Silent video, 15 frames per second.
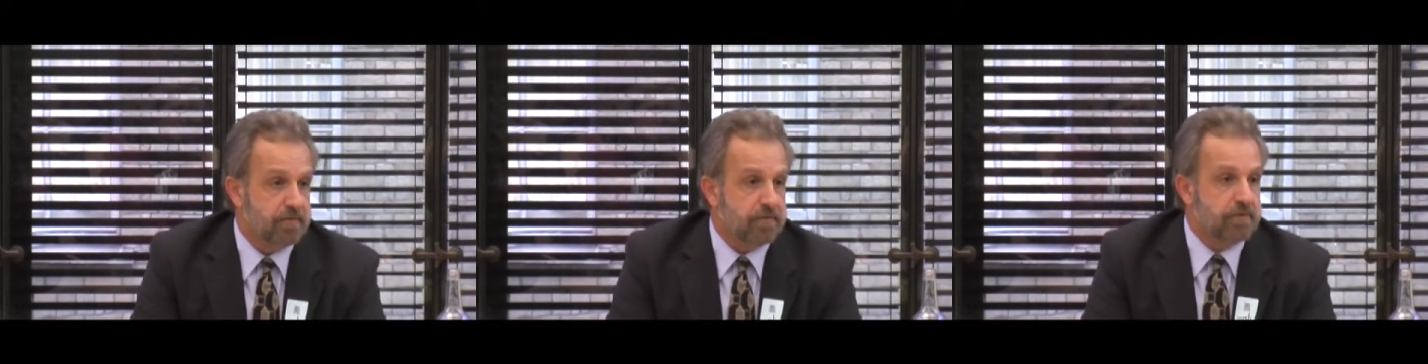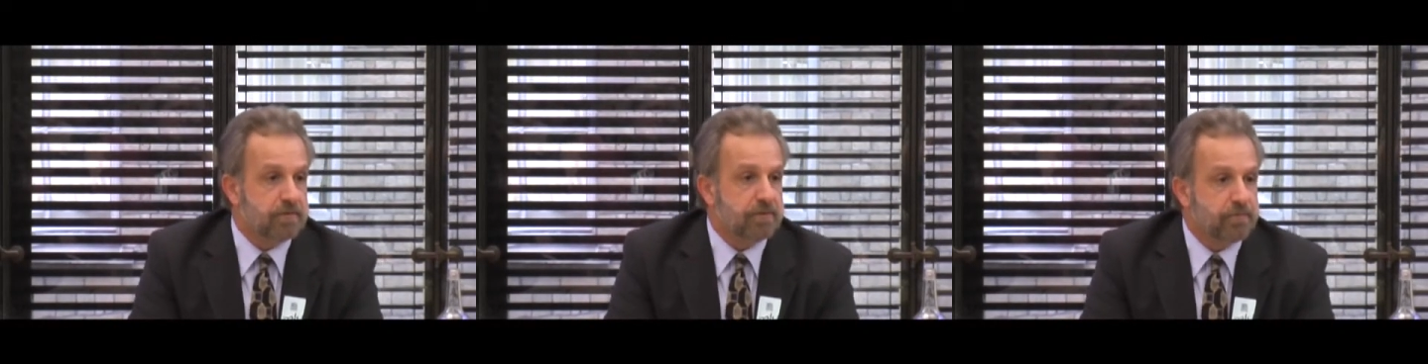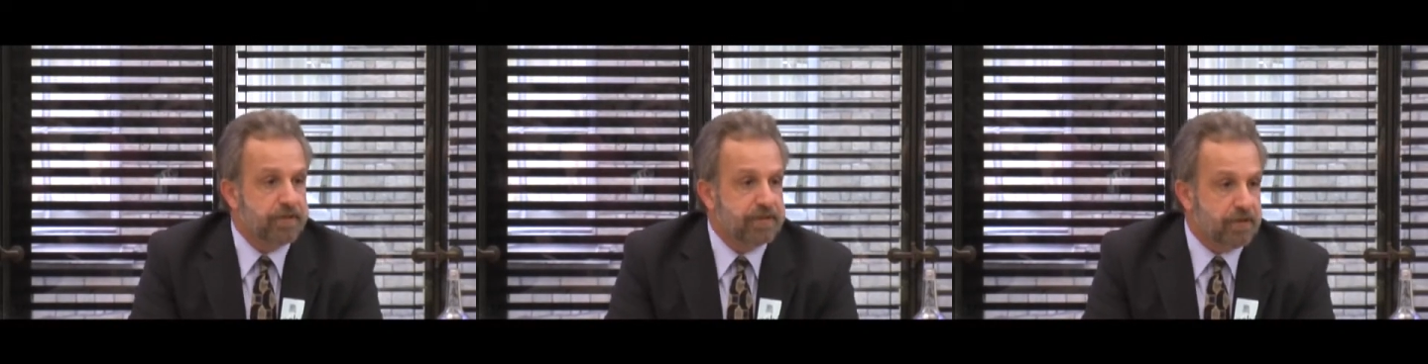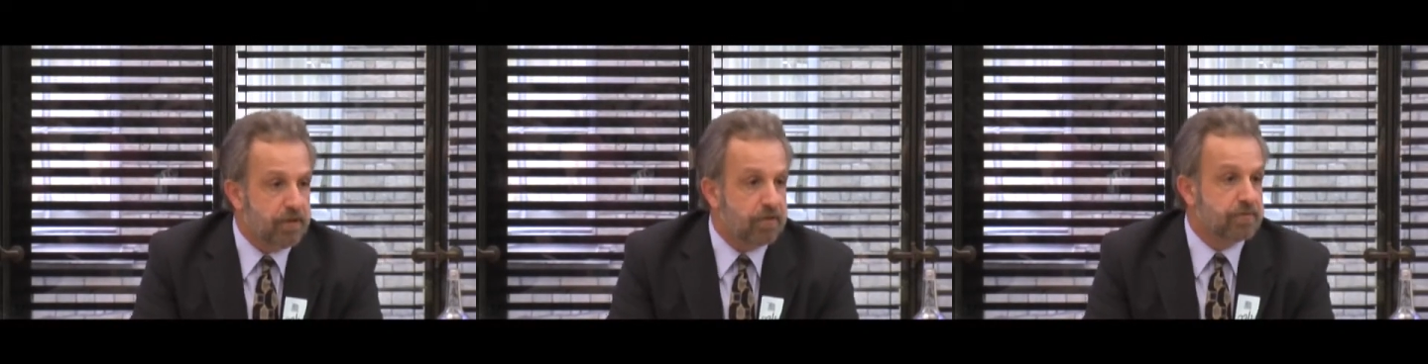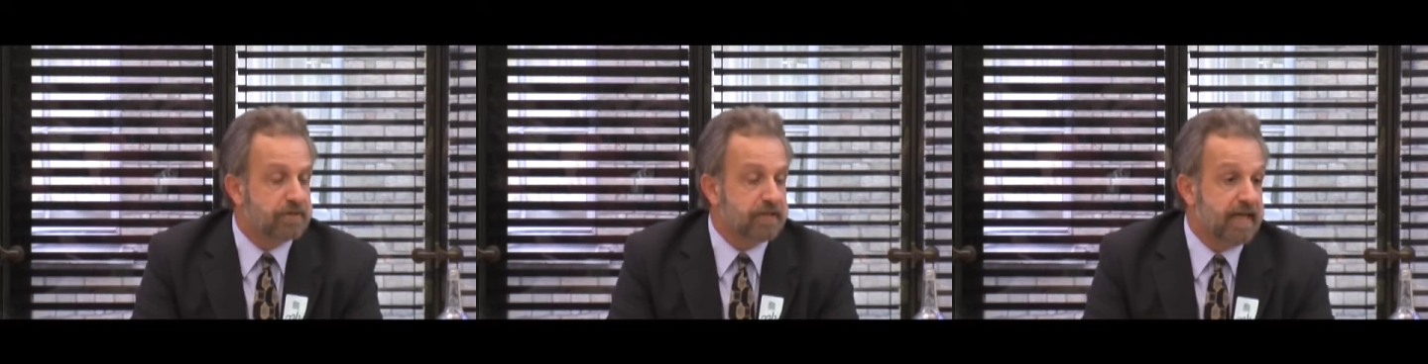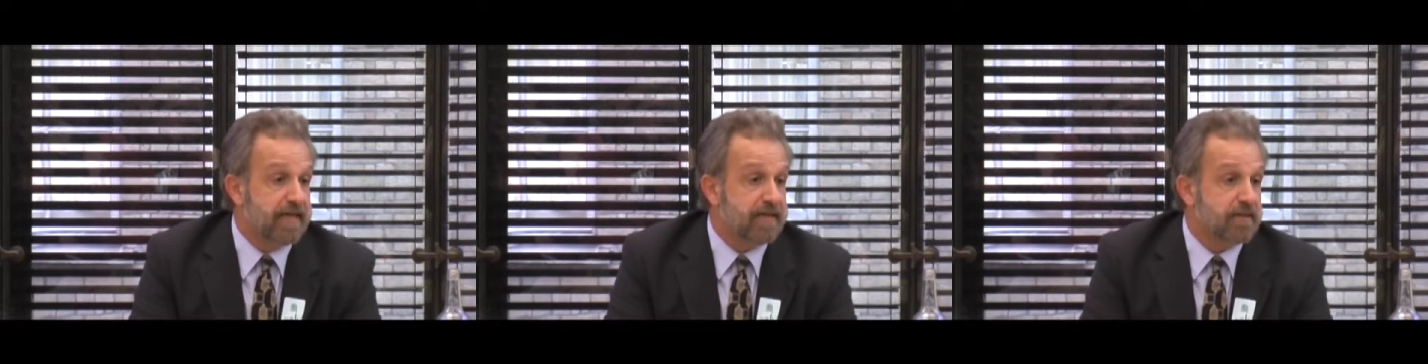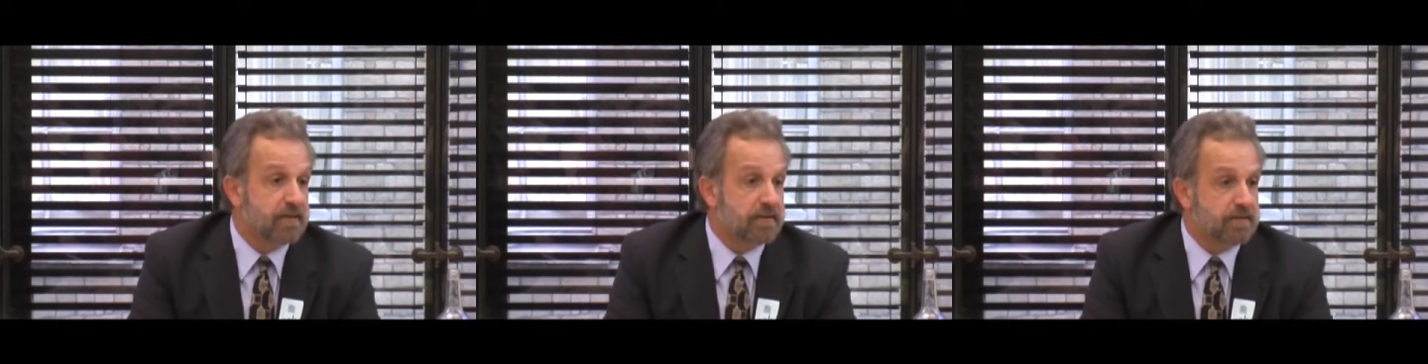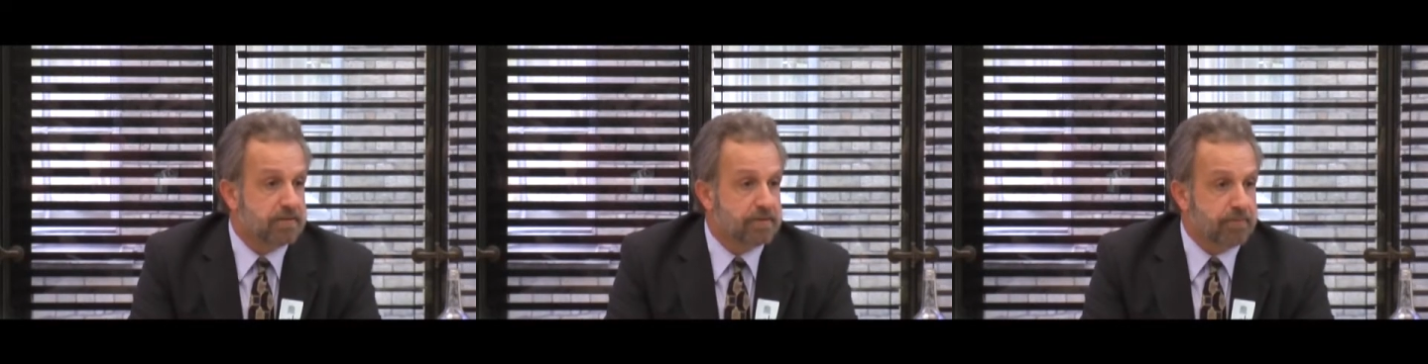We know that
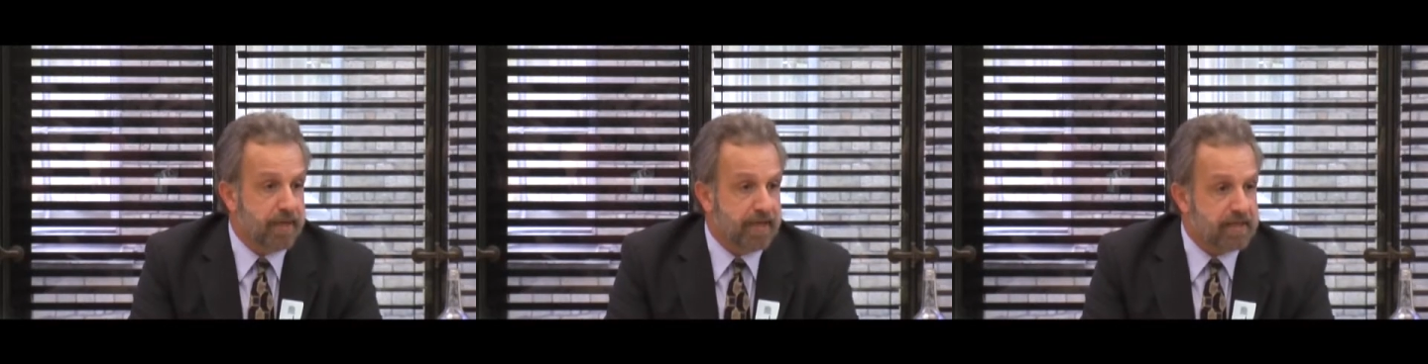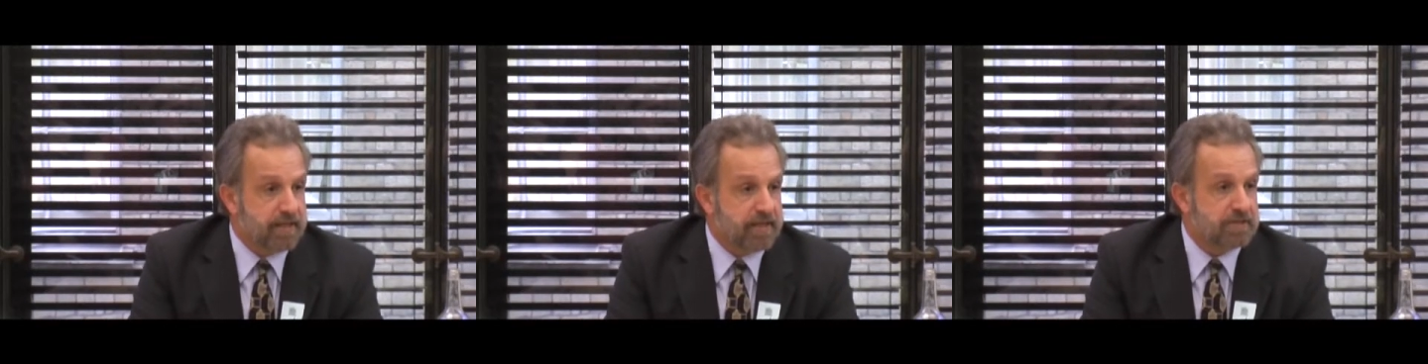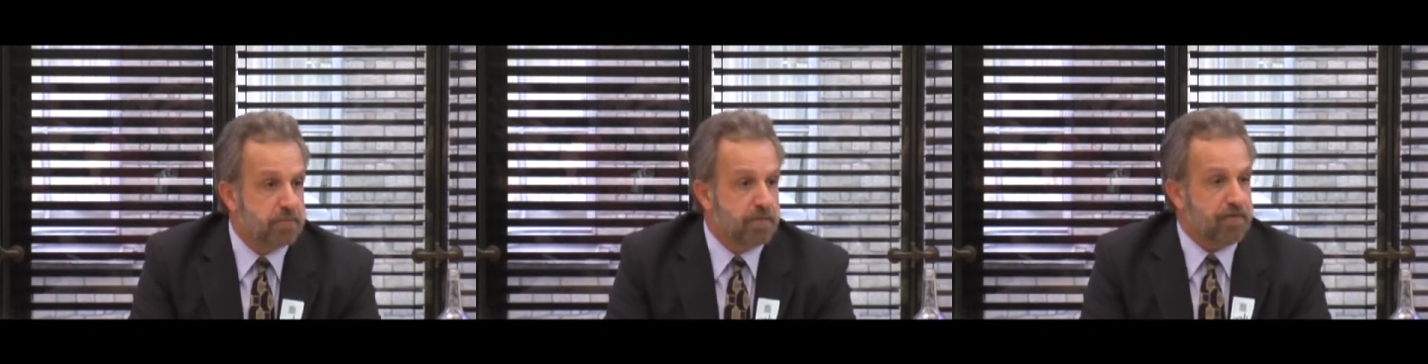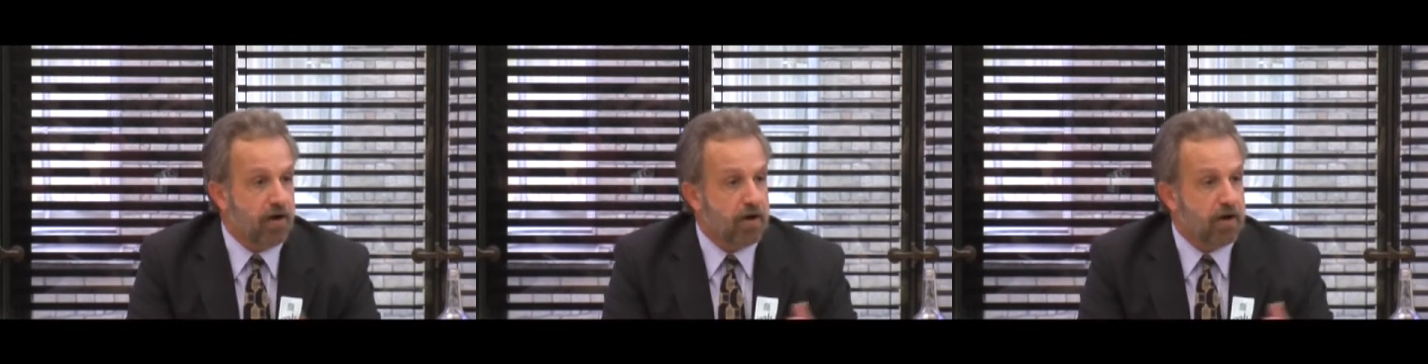the mechanism of